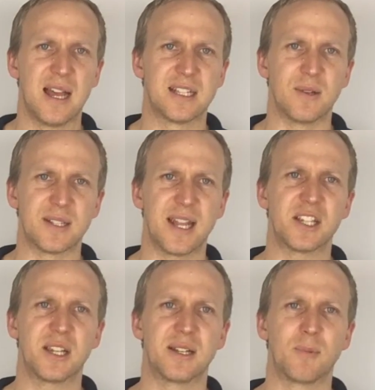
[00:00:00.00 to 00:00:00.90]
So
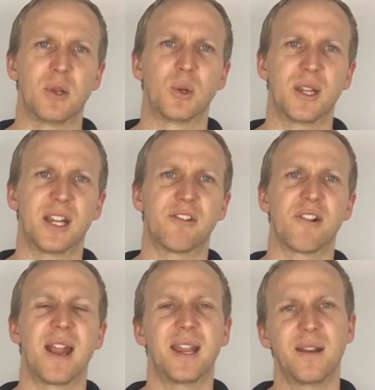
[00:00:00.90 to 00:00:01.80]
essentially we're looking at
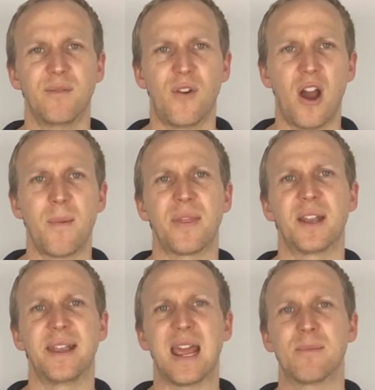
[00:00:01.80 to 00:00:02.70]
creating an environment that
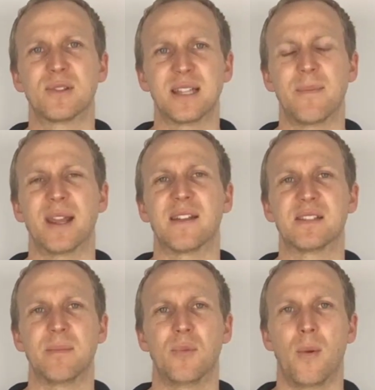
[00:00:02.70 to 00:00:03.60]
enables them and gives
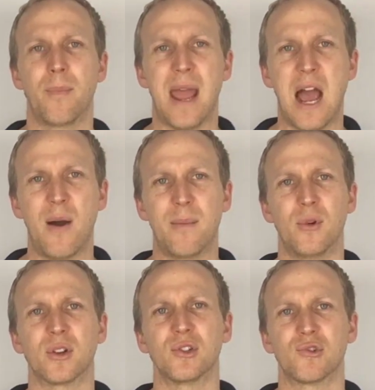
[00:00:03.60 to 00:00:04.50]
them more power,
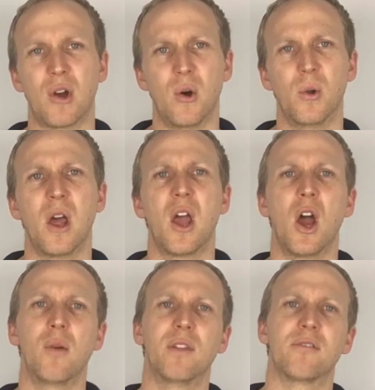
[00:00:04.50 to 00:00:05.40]
more control
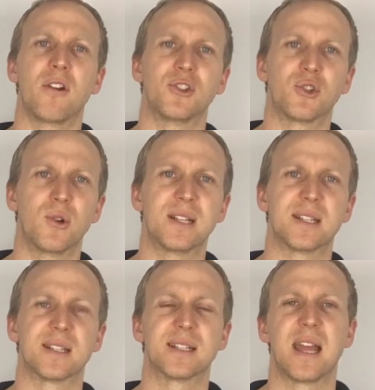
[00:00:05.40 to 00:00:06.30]
over their own
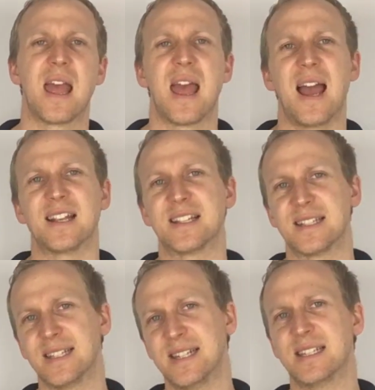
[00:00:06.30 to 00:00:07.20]
choices and
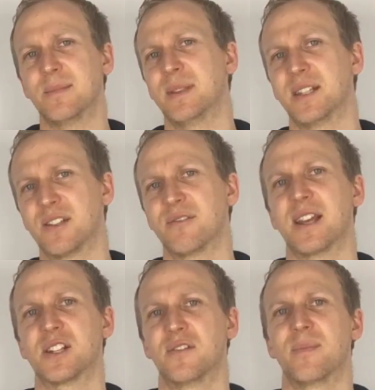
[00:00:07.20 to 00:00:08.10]
steers them in the
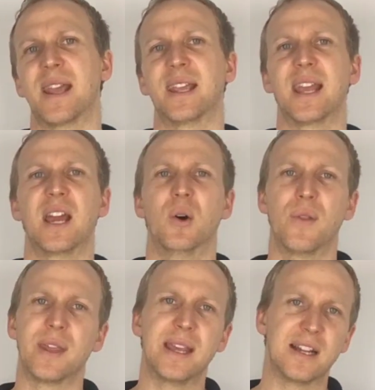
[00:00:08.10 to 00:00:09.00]
direction of making
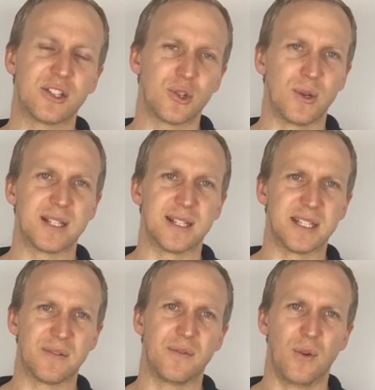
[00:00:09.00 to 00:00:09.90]
healthy
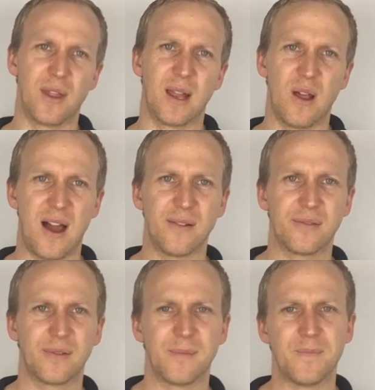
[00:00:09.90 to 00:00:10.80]
choices for their life.